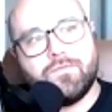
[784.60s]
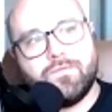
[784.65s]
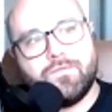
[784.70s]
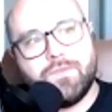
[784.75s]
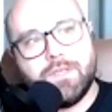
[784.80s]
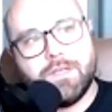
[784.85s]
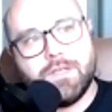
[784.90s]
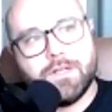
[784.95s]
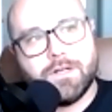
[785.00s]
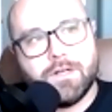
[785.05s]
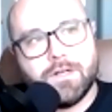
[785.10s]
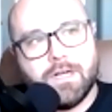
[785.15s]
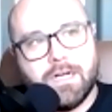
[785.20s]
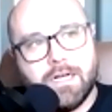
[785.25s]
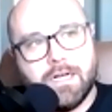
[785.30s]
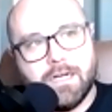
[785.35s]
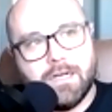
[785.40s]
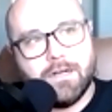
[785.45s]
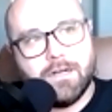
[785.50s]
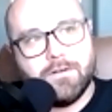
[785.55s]
fear
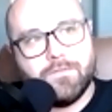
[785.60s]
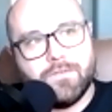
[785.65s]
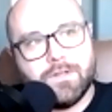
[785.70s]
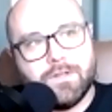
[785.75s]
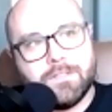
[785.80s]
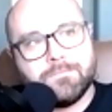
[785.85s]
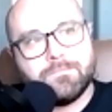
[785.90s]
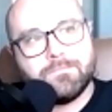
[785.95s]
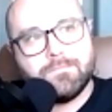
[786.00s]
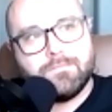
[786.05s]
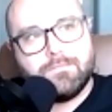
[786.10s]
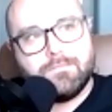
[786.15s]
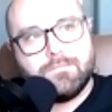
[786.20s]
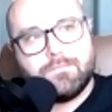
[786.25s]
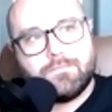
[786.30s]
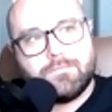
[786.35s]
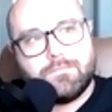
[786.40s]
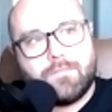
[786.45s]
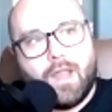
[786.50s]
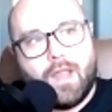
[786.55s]
of
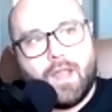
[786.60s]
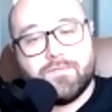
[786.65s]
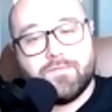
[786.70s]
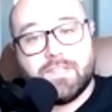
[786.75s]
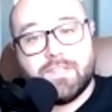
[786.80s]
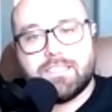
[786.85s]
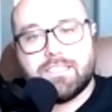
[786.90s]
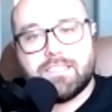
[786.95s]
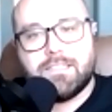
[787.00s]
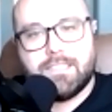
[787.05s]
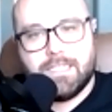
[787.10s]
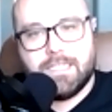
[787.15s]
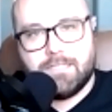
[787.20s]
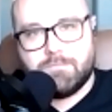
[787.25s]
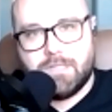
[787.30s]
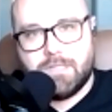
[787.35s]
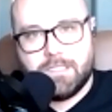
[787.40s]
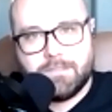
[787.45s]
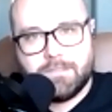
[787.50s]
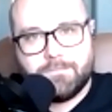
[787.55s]
of the
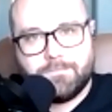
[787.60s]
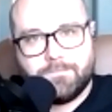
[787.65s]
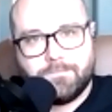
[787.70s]
stigma.